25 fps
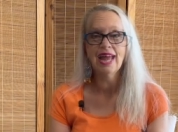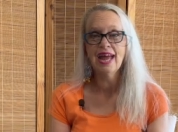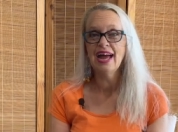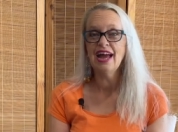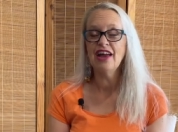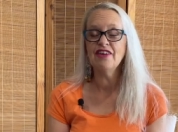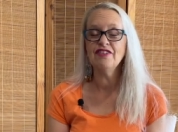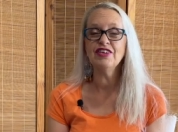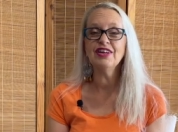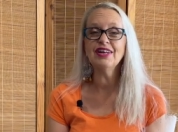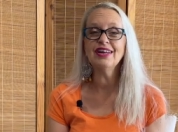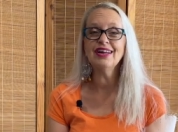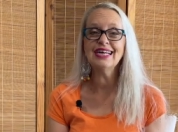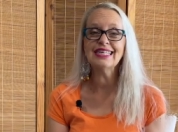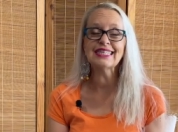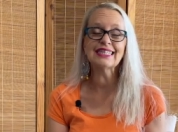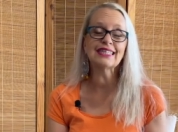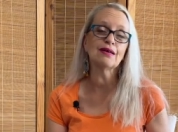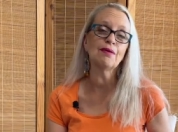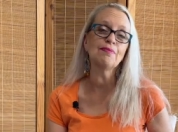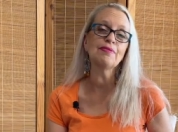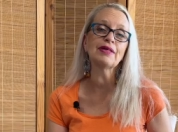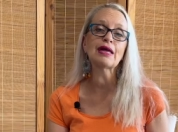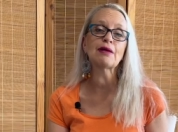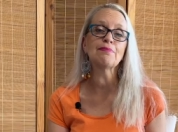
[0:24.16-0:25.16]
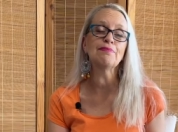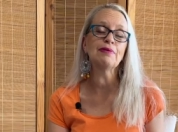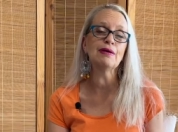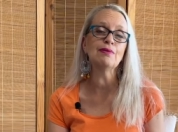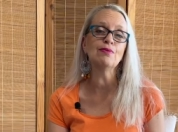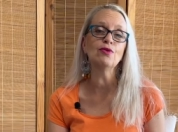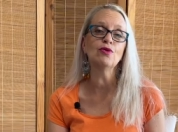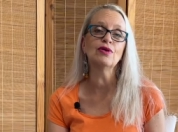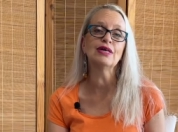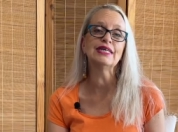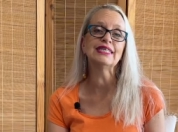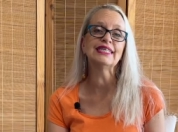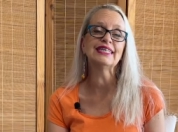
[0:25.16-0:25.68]
If you'd like something a bit
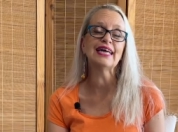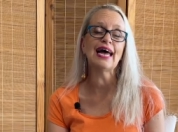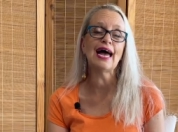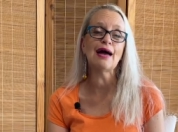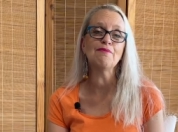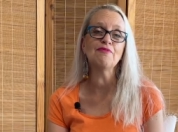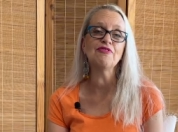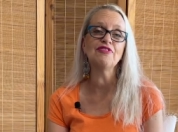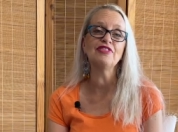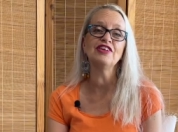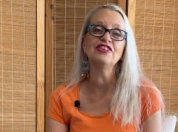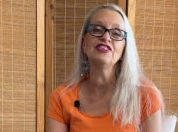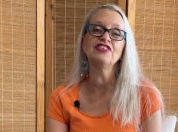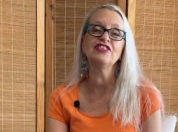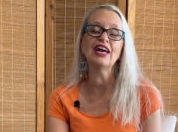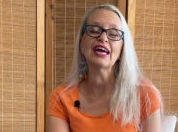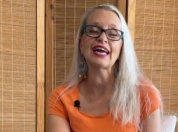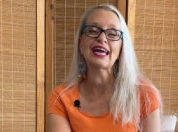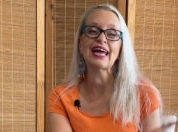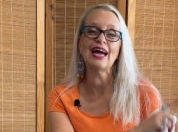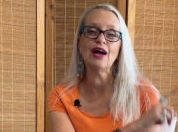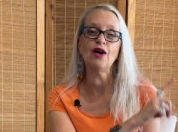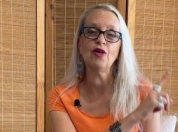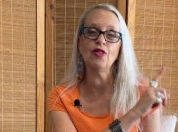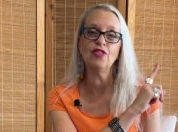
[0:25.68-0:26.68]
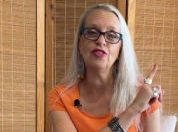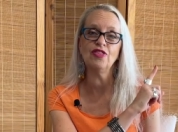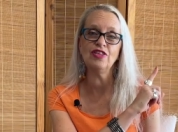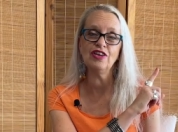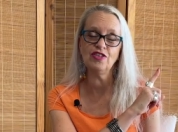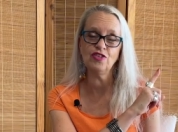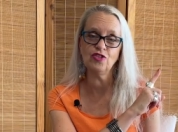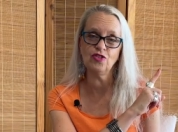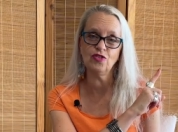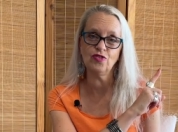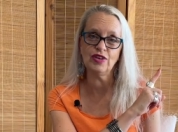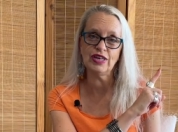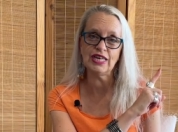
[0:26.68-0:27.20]
more in depth, then check out
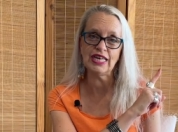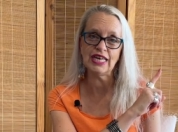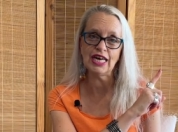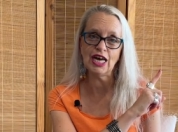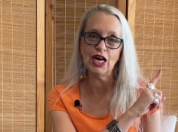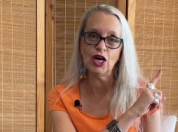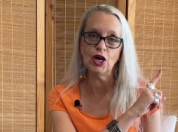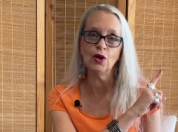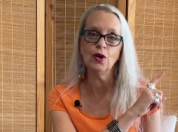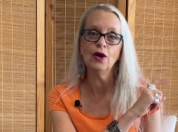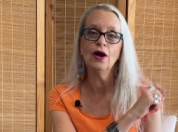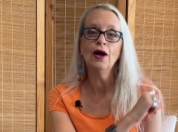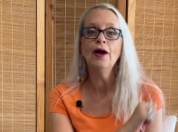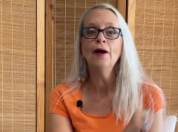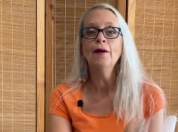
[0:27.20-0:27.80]
this video.